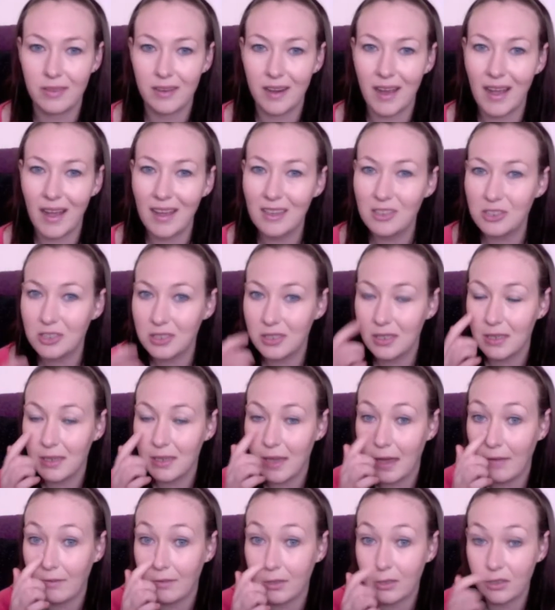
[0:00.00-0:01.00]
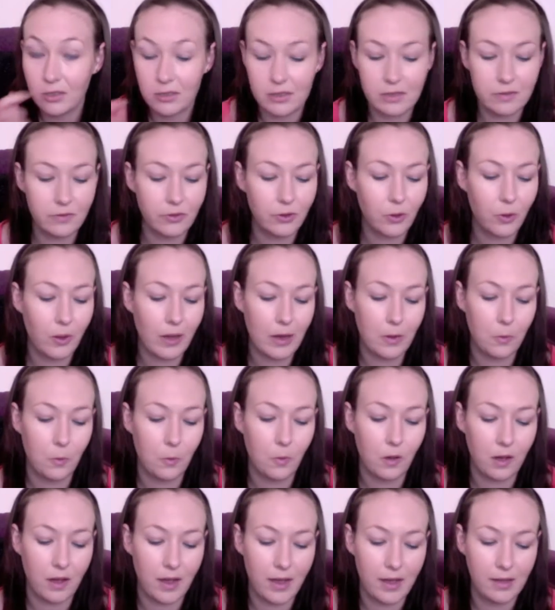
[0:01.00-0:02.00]
that I actually haven't used for quite a
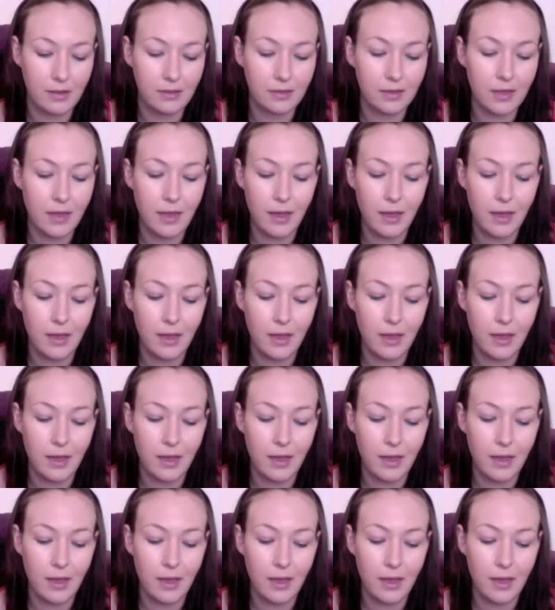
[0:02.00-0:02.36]
while,